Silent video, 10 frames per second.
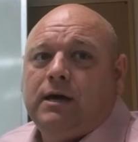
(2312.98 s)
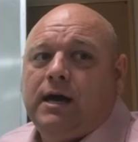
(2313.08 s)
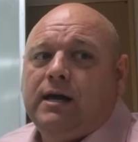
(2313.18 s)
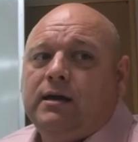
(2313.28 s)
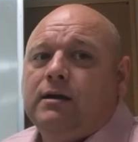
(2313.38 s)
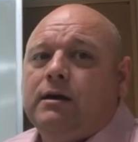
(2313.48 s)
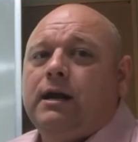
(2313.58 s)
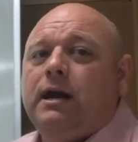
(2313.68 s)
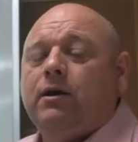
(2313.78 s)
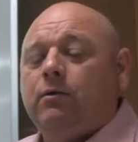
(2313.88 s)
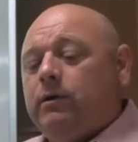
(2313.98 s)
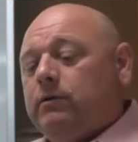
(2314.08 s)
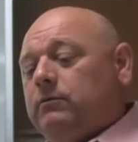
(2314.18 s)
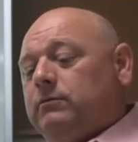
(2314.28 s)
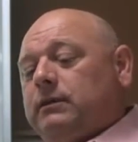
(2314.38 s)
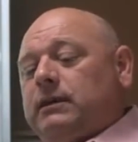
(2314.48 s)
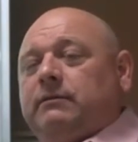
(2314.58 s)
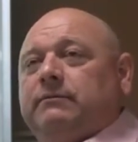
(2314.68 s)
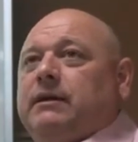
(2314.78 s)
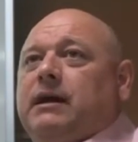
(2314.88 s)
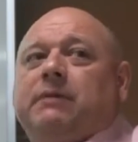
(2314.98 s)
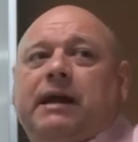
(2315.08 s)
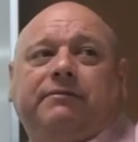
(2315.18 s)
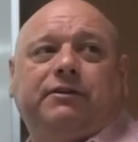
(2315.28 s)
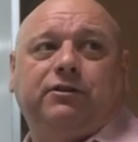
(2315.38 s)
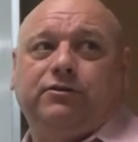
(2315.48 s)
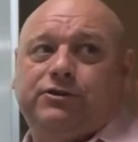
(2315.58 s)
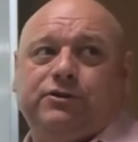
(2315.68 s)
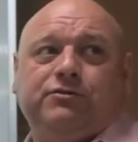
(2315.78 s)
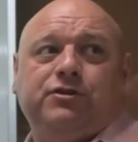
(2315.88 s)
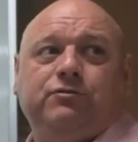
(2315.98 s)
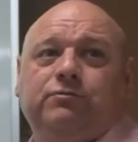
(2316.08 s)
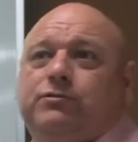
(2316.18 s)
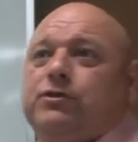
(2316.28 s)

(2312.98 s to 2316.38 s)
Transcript: Okay? And I know we're, I'm going to have to do, do two